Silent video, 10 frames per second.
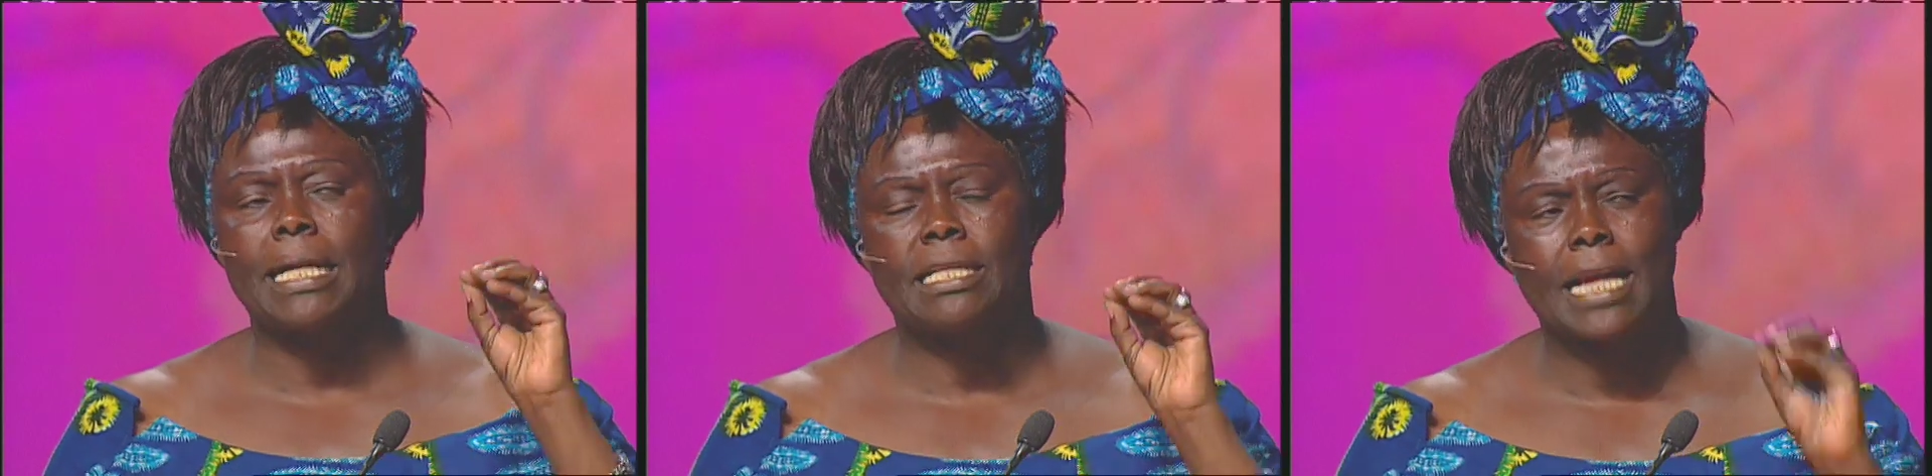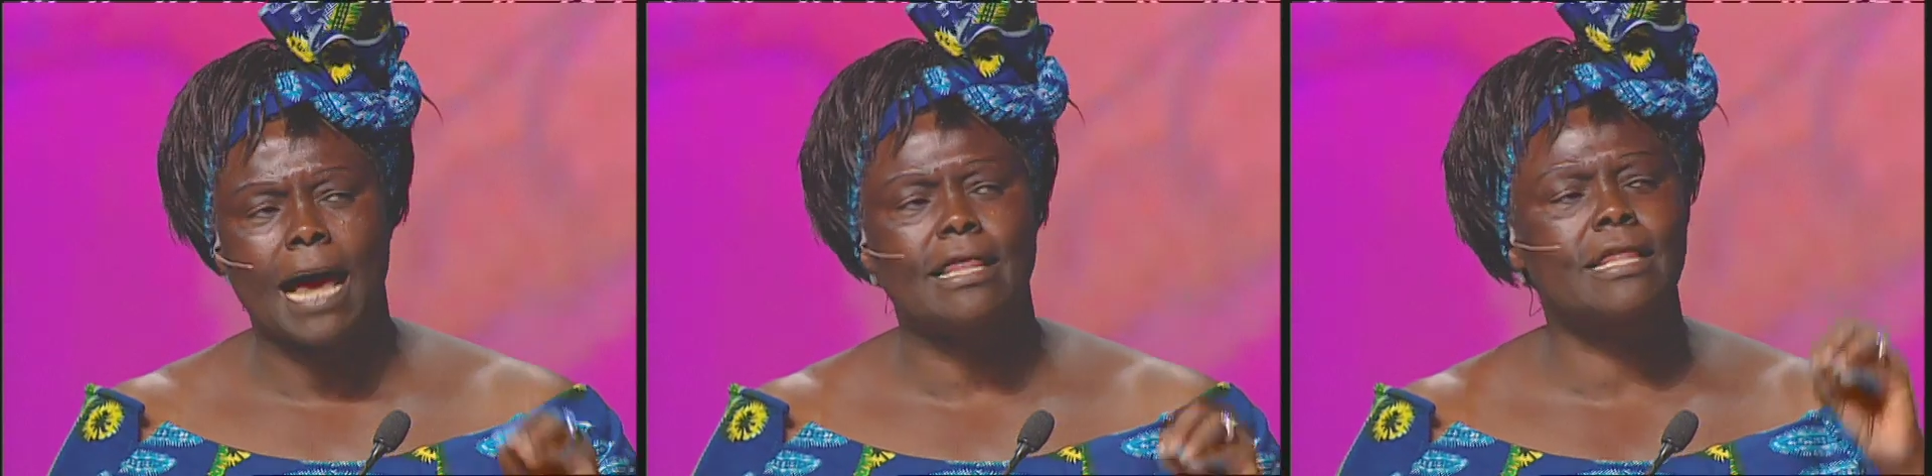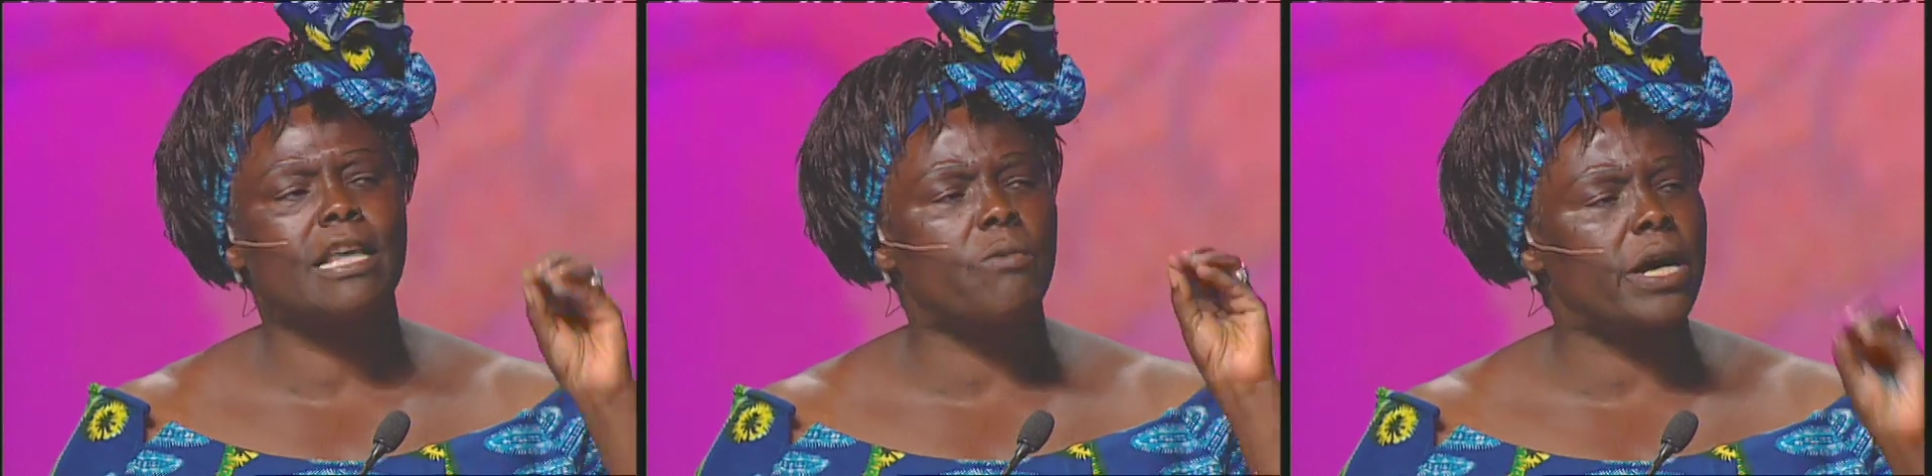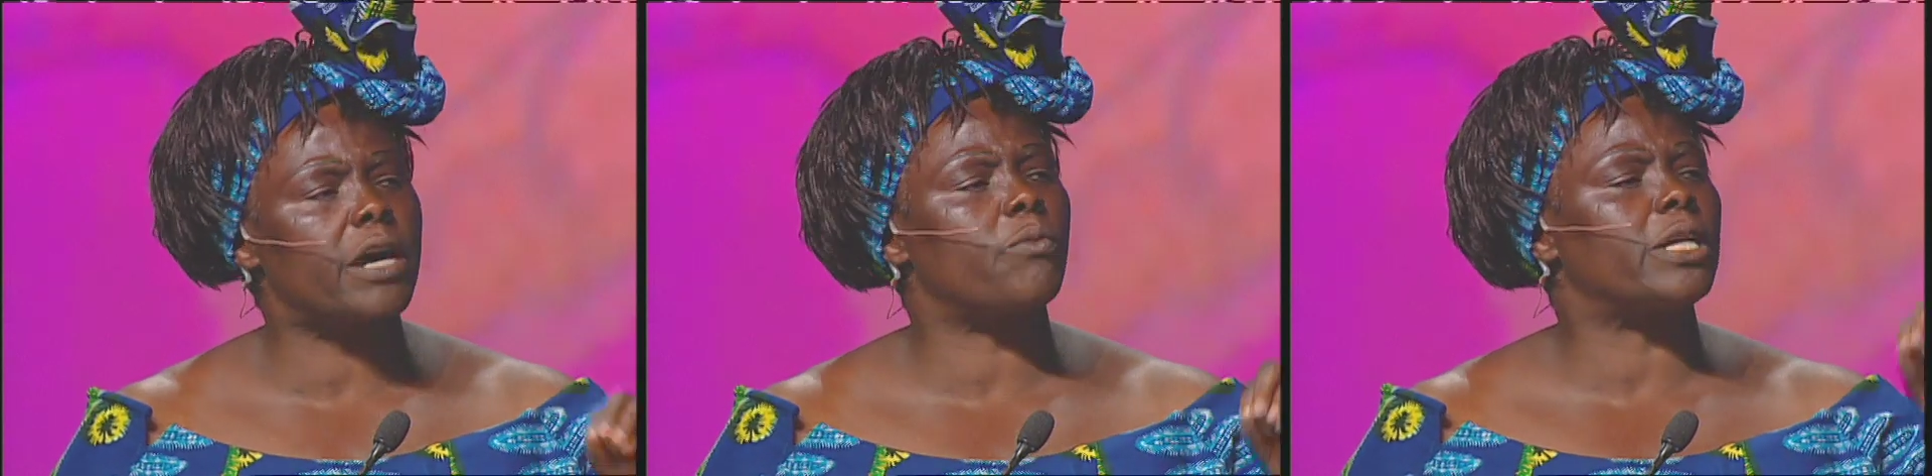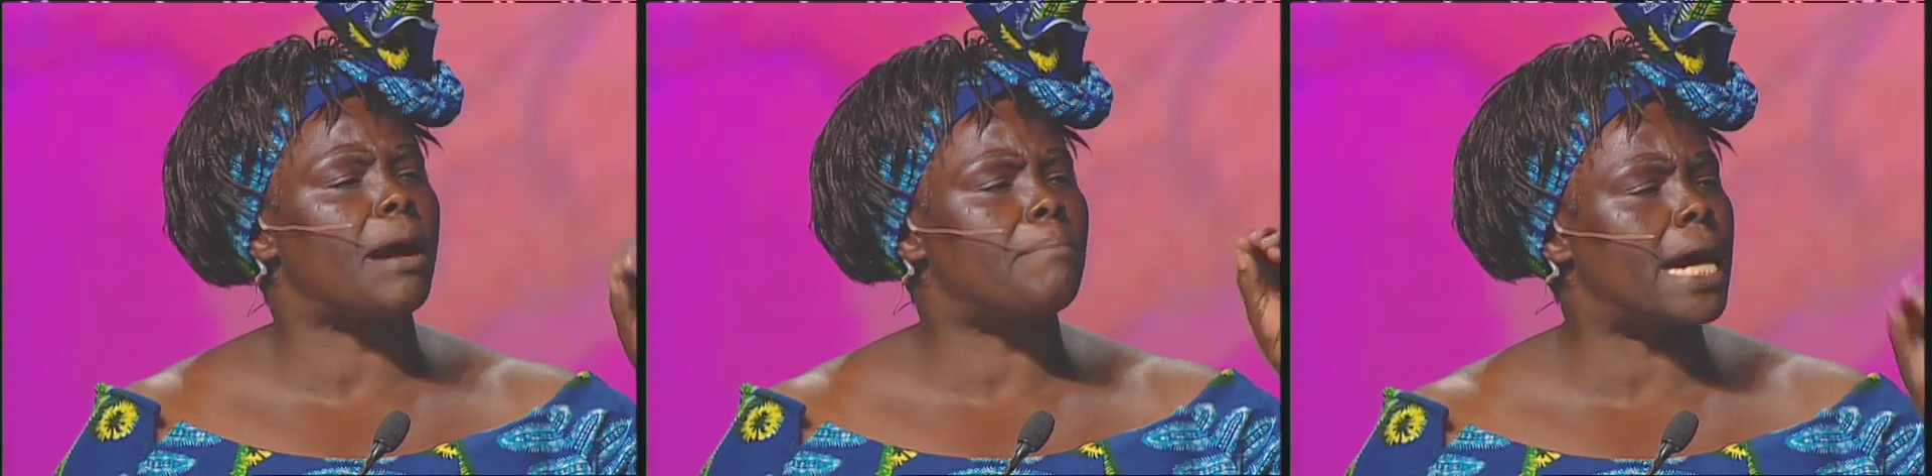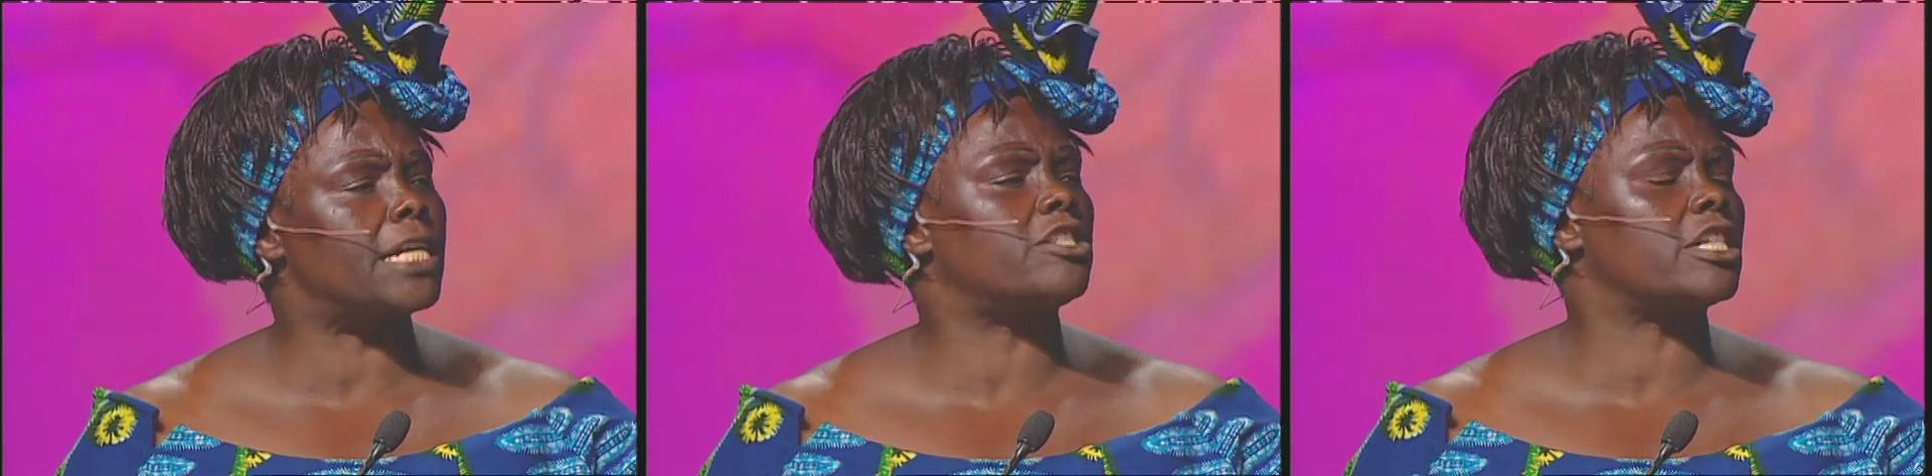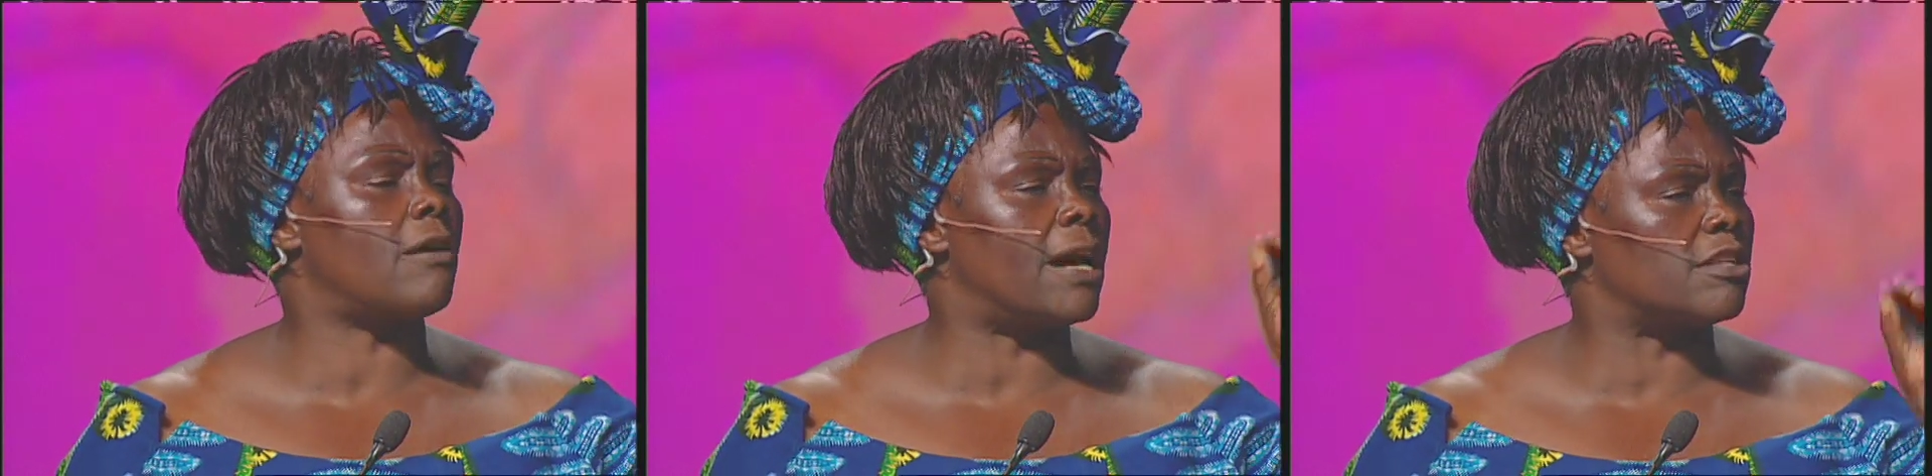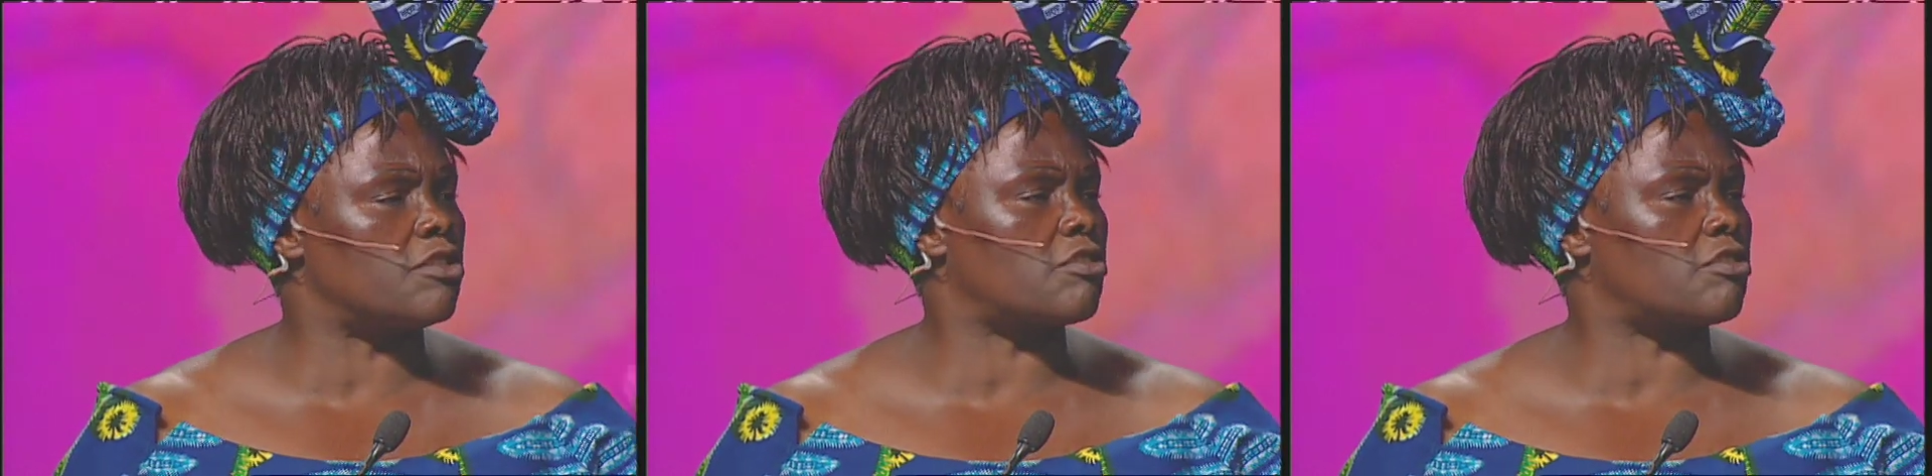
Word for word: but rather the way we are managing our